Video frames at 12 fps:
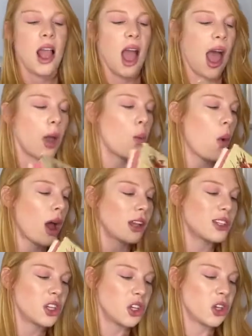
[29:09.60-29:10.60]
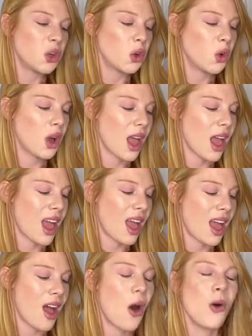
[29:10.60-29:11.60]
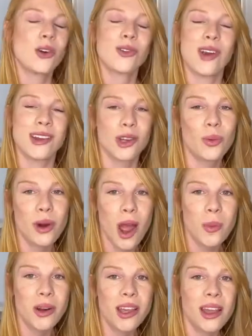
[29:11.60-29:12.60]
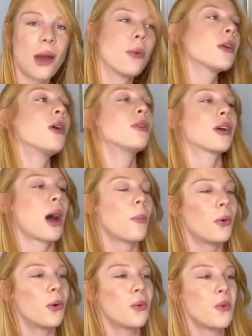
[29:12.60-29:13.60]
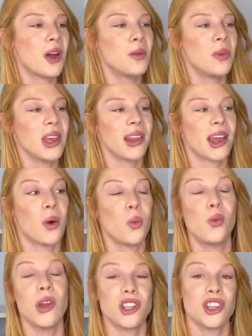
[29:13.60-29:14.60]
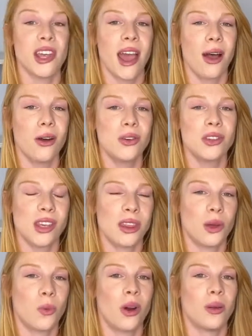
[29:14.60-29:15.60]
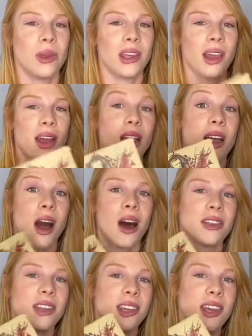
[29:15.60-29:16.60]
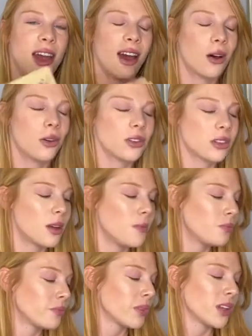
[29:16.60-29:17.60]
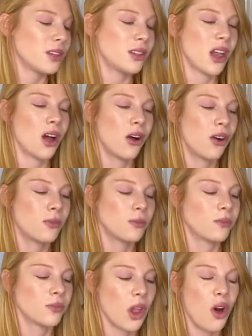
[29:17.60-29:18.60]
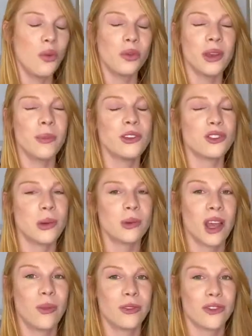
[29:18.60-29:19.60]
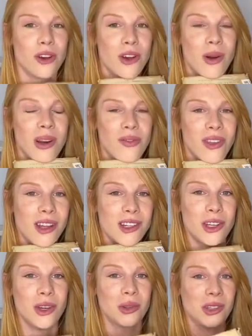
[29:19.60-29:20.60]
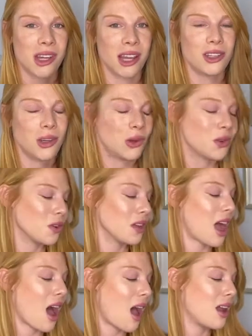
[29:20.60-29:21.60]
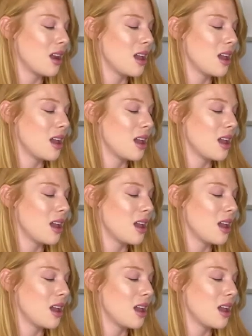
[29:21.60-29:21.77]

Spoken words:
I want to own a rental property. I want to own a couple, one being like a witchy house and then one being like a gothic-y house. So hopefully my dreams come true. And if they do, stay tuned for that.